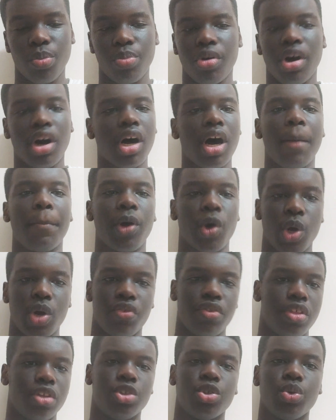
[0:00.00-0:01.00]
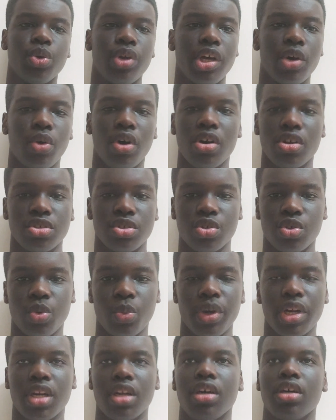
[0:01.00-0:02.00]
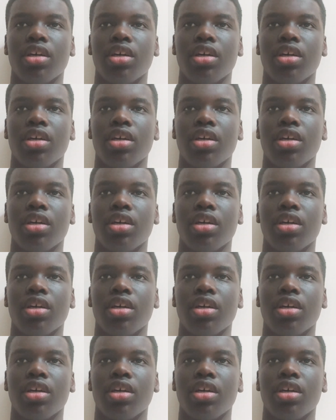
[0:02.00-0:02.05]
but I'm going for the 2-0 Arsenal win.